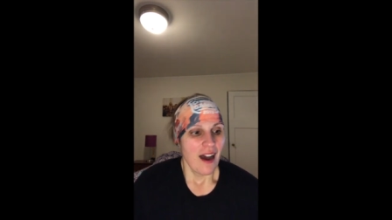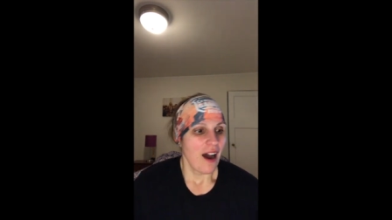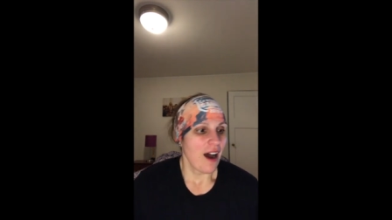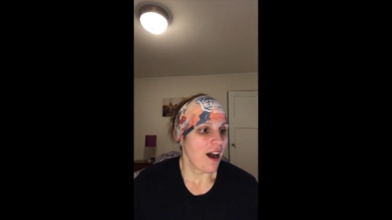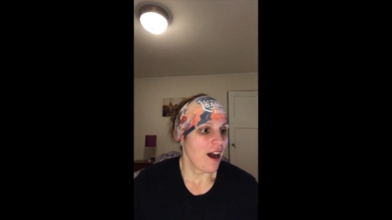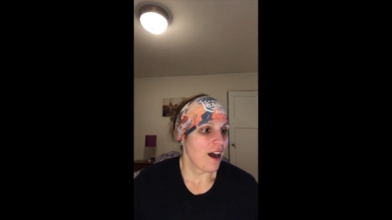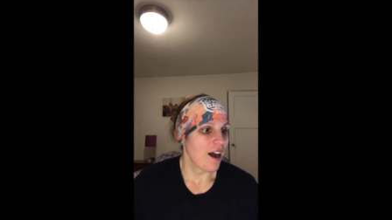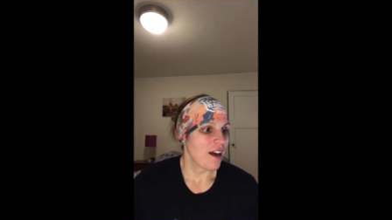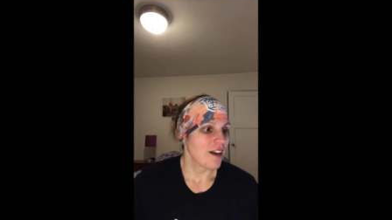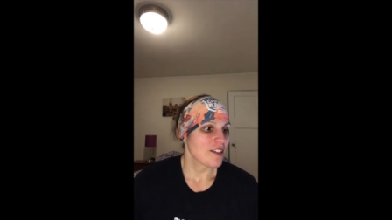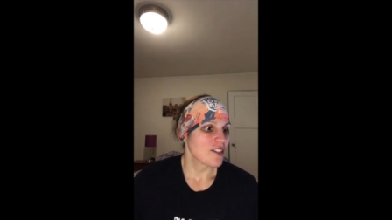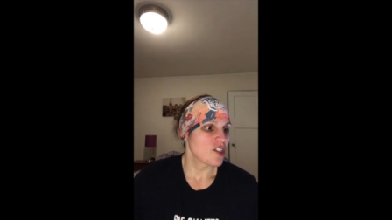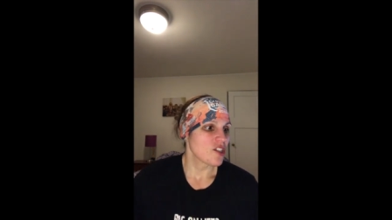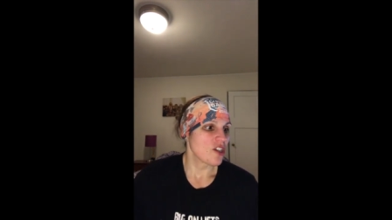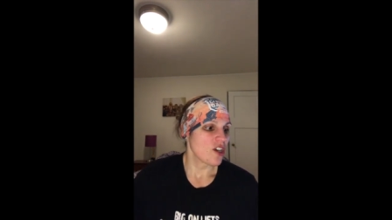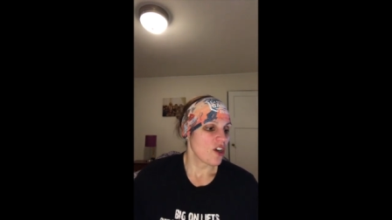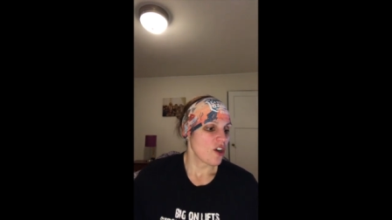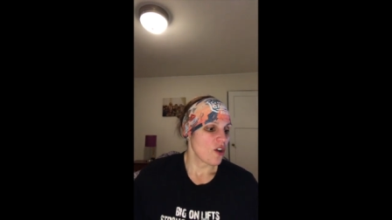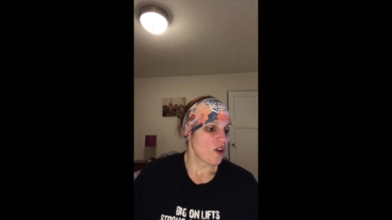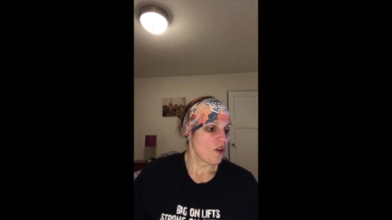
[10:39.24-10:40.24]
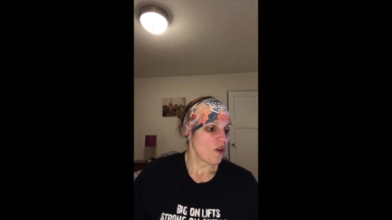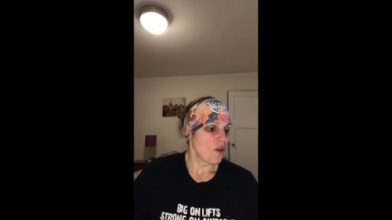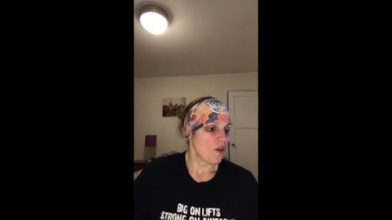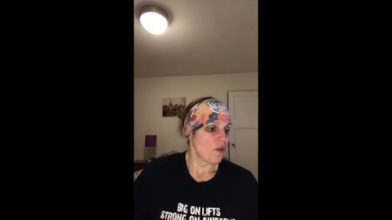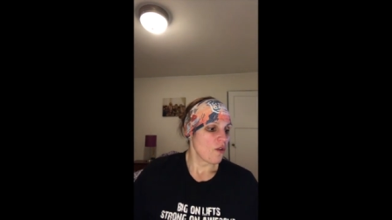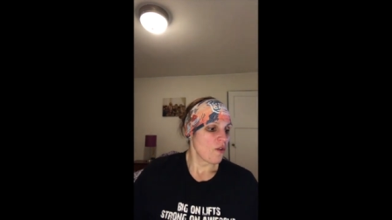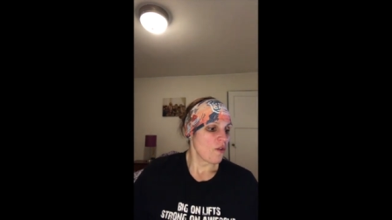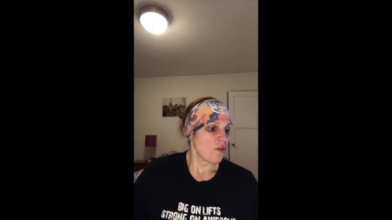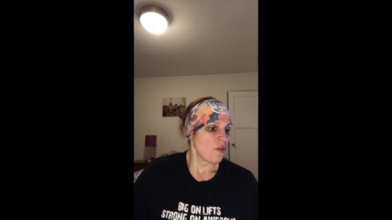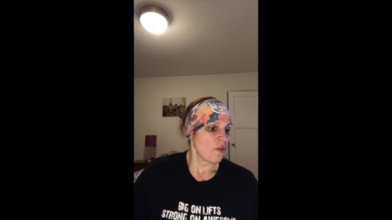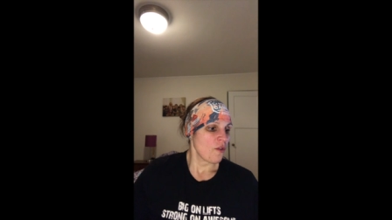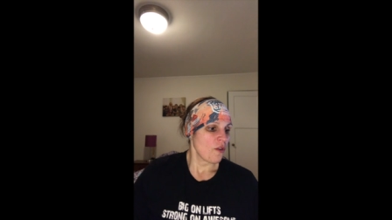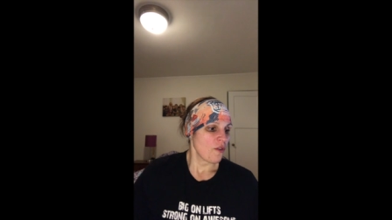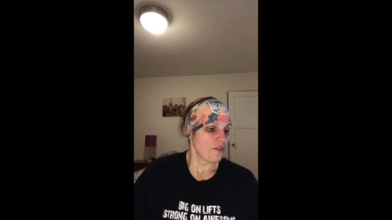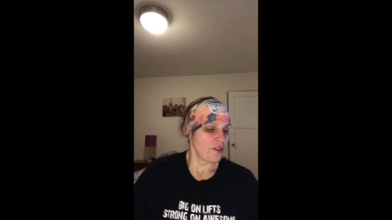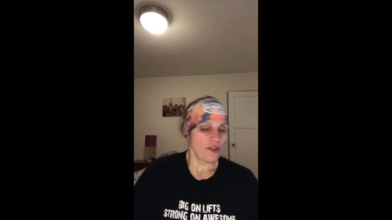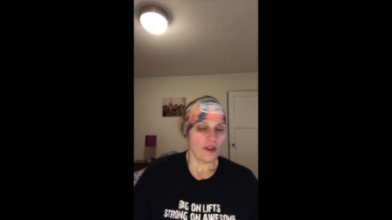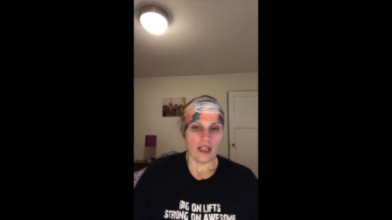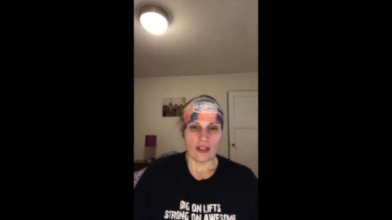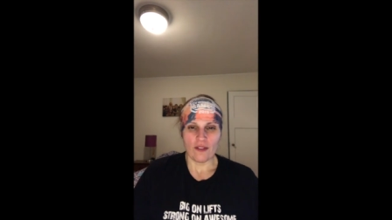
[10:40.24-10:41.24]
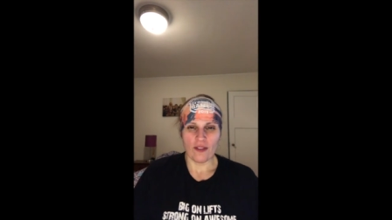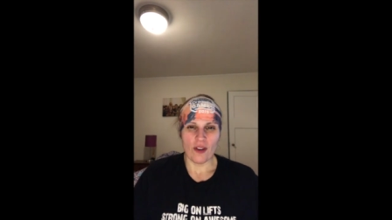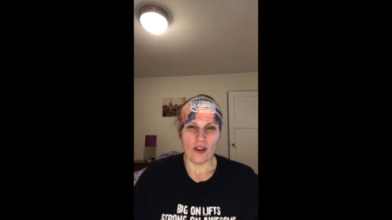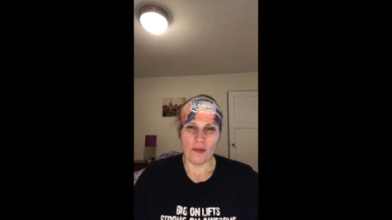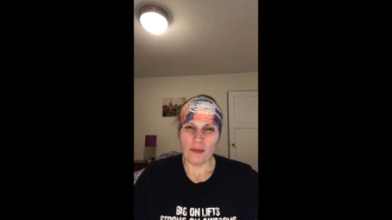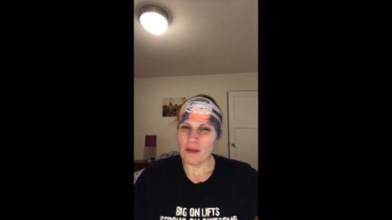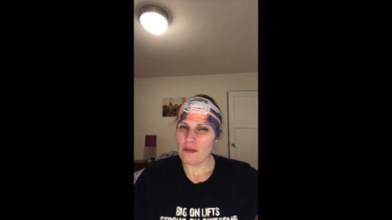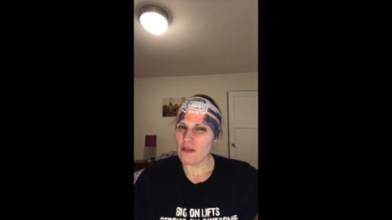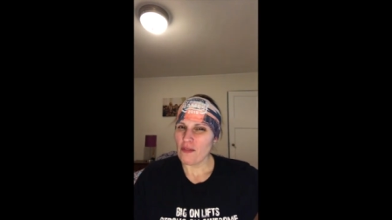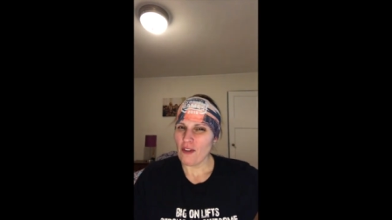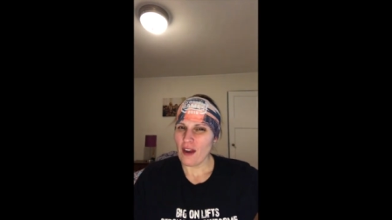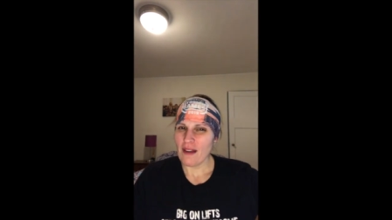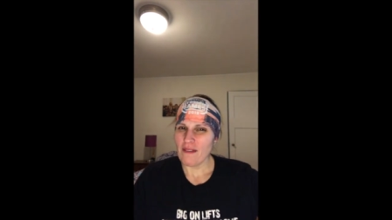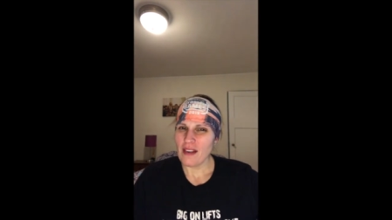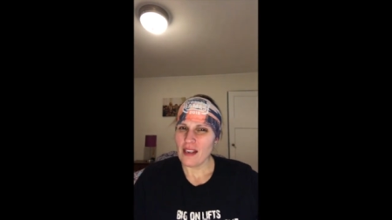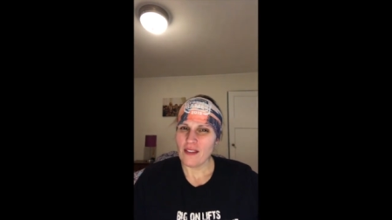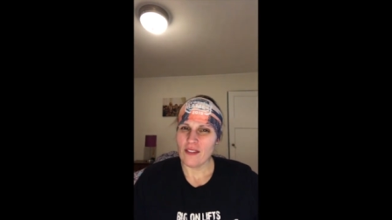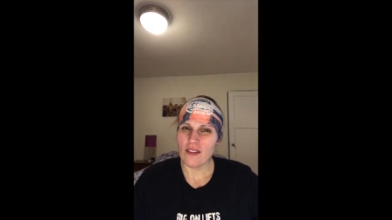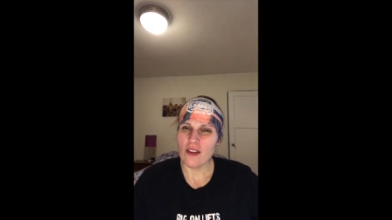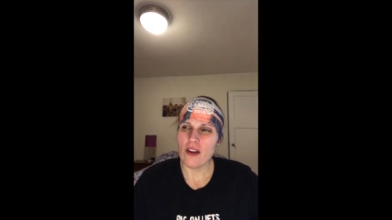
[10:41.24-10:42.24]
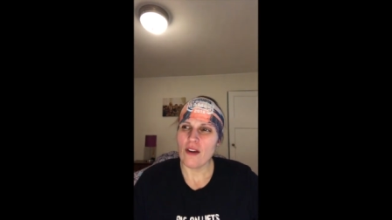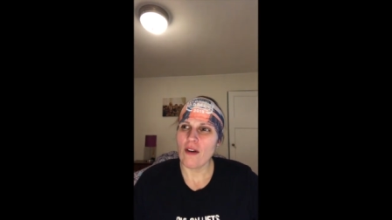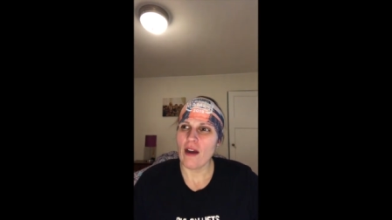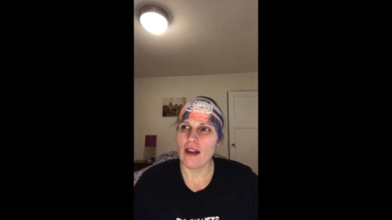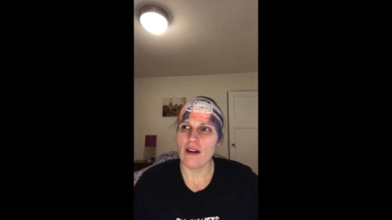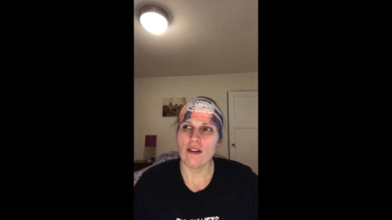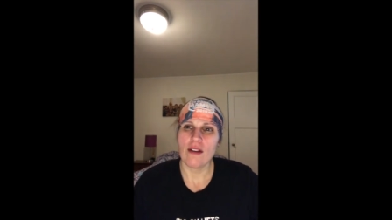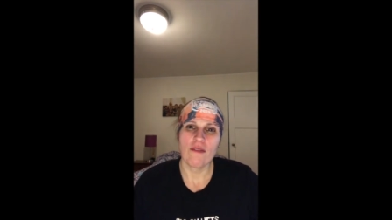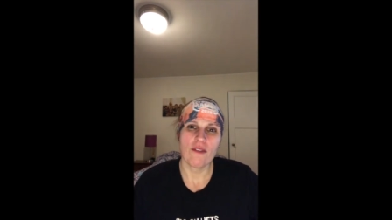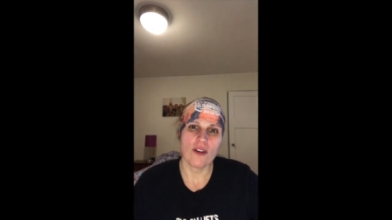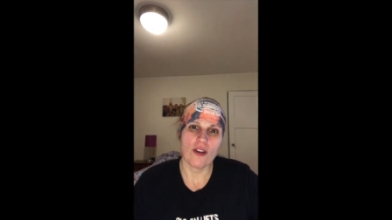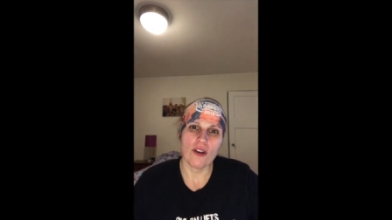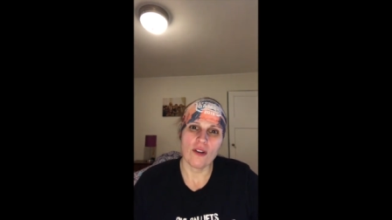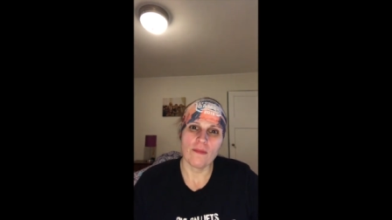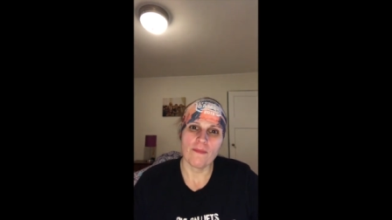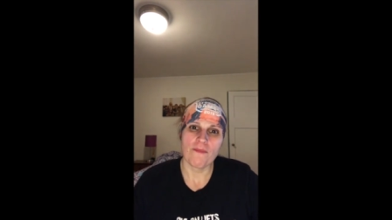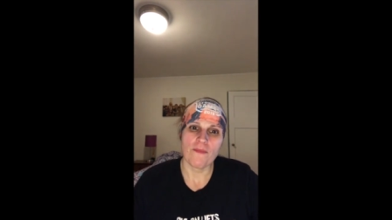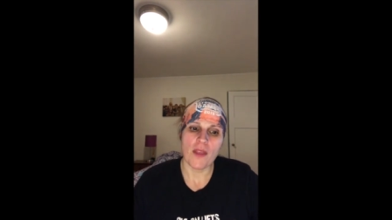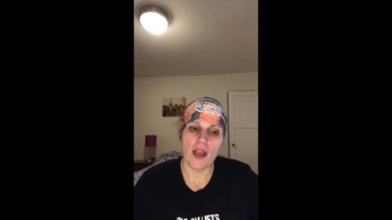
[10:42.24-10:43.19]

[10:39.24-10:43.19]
Uh, so a few days ago, maybe five days ago, I don't even know.